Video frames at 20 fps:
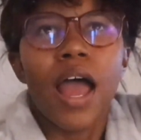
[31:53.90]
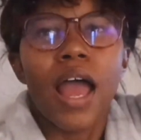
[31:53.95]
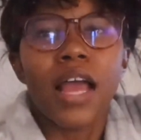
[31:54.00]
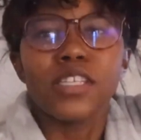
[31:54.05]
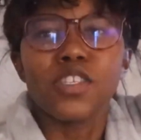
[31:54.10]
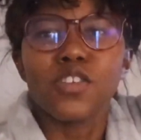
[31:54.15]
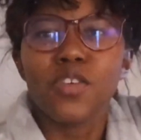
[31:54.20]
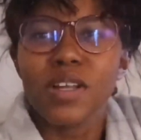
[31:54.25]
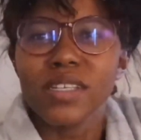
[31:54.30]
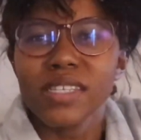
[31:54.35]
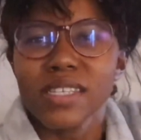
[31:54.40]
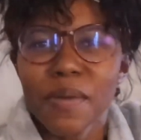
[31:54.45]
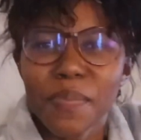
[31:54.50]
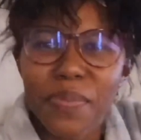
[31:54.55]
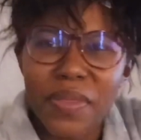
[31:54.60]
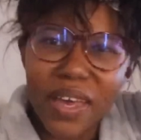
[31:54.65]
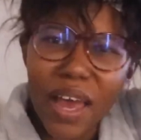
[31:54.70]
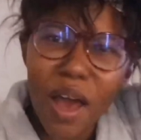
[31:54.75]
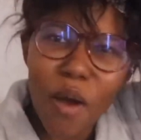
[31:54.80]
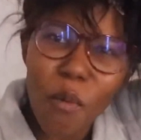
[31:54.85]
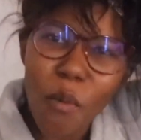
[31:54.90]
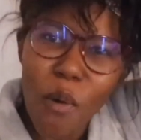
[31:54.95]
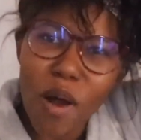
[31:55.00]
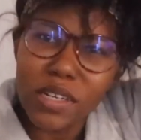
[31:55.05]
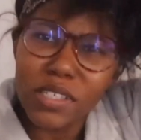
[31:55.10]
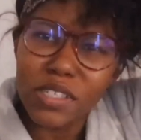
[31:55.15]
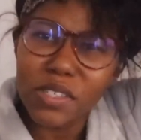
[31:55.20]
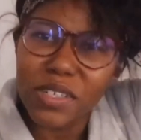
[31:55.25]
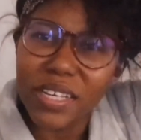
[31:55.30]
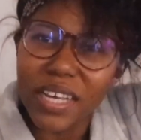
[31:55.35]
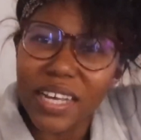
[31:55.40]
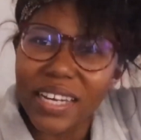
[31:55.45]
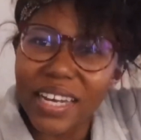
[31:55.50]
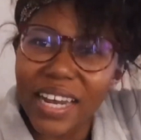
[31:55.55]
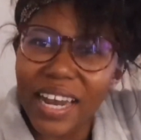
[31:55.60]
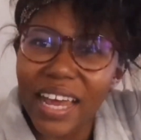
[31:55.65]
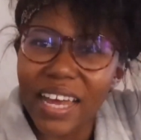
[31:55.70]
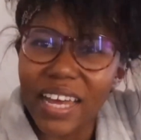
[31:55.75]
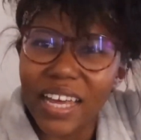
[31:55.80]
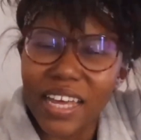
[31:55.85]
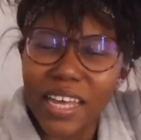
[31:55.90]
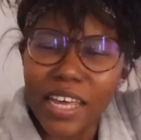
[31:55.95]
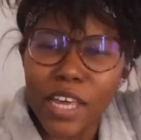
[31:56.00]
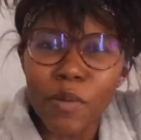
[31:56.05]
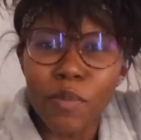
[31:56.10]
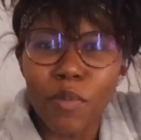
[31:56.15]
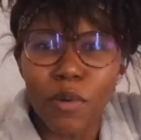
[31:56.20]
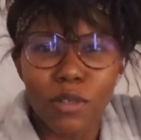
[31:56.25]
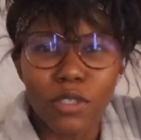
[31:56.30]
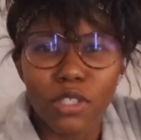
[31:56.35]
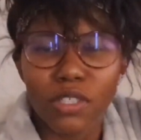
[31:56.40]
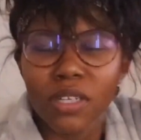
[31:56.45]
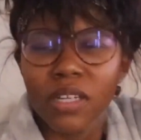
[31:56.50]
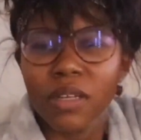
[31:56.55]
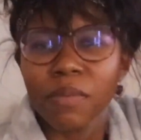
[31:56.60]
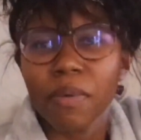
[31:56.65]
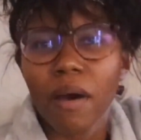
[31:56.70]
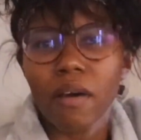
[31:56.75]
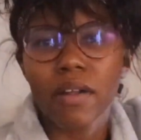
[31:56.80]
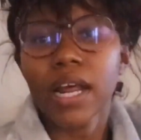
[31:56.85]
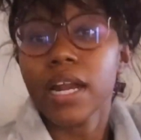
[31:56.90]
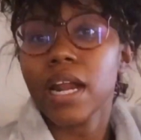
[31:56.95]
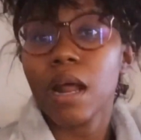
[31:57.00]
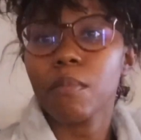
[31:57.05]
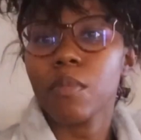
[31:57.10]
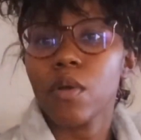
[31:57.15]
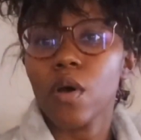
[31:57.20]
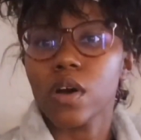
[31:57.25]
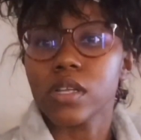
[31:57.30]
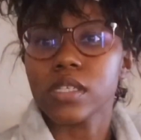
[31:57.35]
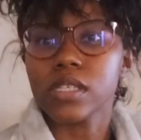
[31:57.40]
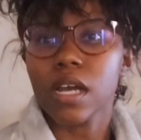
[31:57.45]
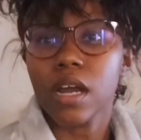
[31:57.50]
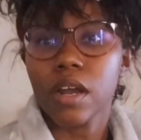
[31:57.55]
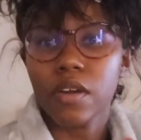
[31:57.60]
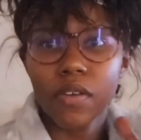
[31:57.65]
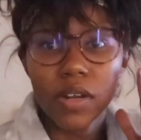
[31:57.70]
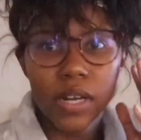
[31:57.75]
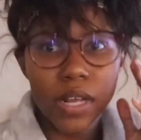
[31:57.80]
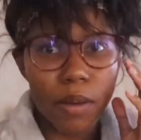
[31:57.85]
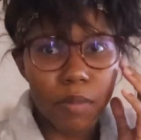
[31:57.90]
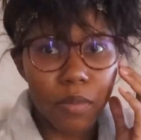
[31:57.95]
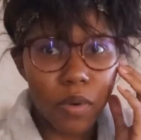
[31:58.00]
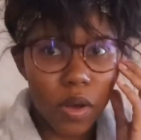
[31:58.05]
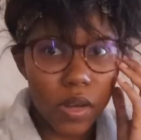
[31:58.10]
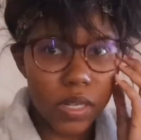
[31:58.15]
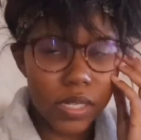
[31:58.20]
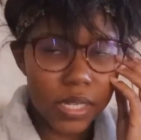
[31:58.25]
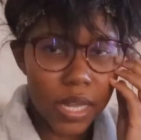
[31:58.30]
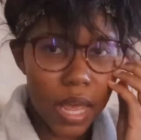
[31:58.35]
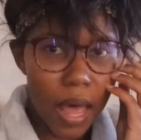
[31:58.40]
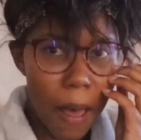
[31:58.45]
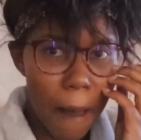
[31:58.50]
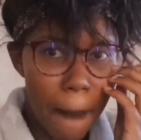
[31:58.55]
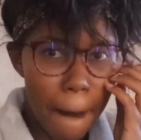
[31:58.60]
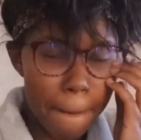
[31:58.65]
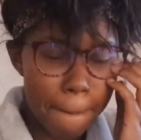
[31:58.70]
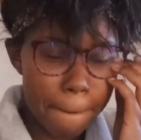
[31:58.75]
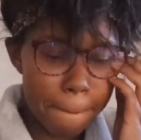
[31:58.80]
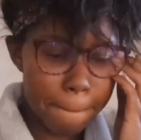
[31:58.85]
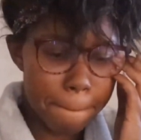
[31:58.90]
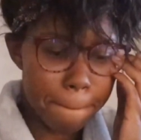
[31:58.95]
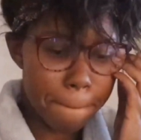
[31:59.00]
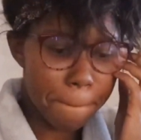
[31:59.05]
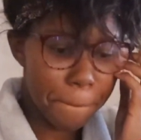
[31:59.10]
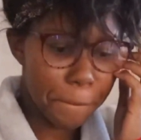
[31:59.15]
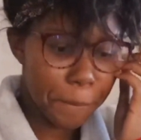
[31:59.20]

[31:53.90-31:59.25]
it's not something I want to get like emotional about, and I'm not, I really am not. Um,